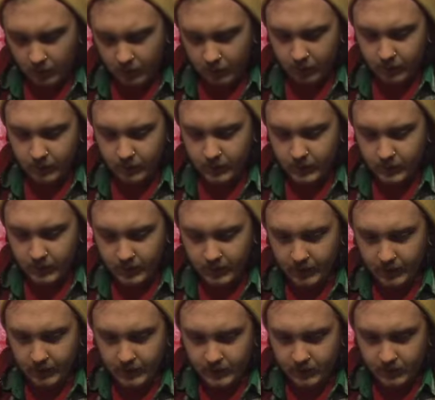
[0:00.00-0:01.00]
fruits,
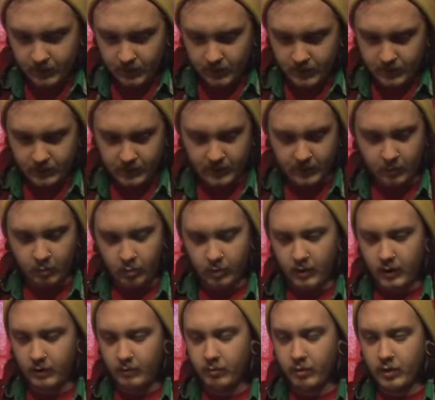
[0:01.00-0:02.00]
but there's really mostly like a, br
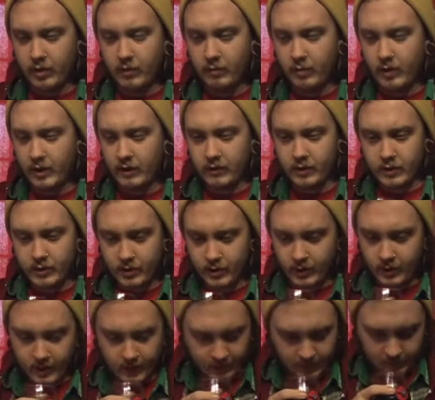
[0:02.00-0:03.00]
a burnt brown
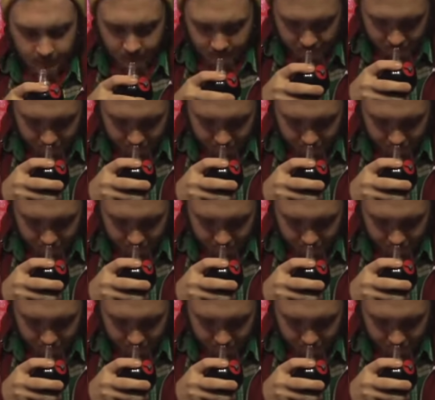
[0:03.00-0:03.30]
sugar,